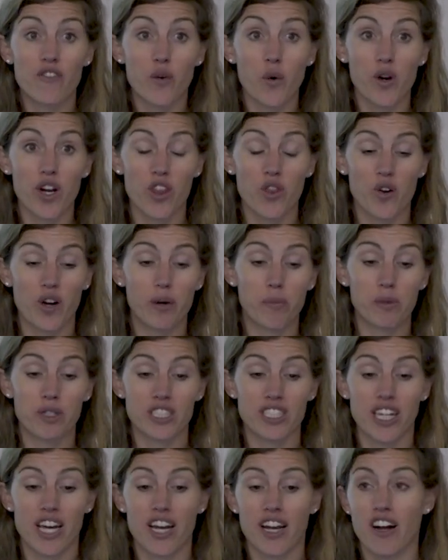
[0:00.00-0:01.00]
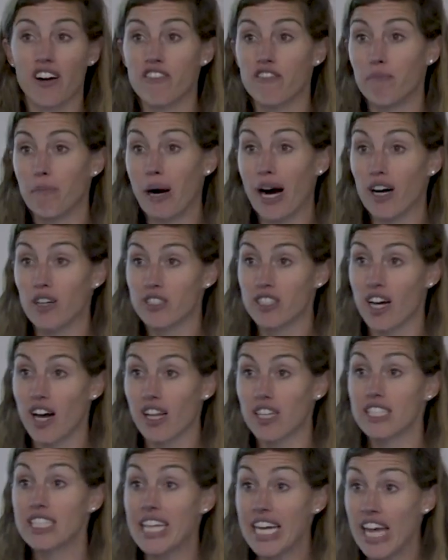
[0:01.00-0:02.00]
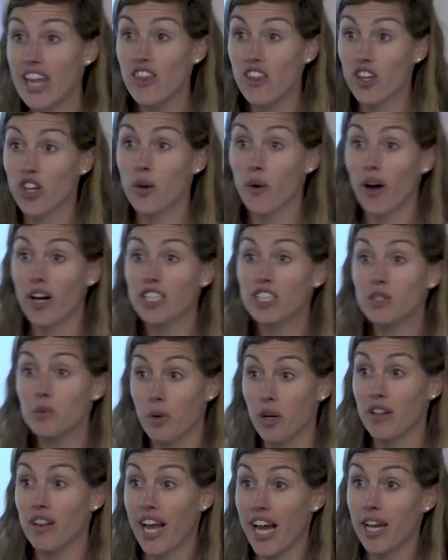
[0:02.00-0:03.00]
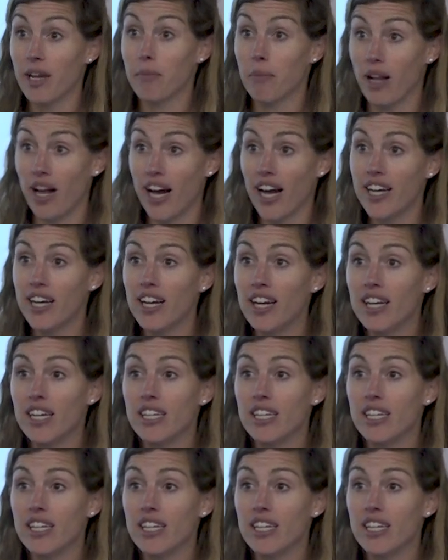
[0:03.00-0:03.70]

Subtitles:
43% of biosolids in the US were land-applied.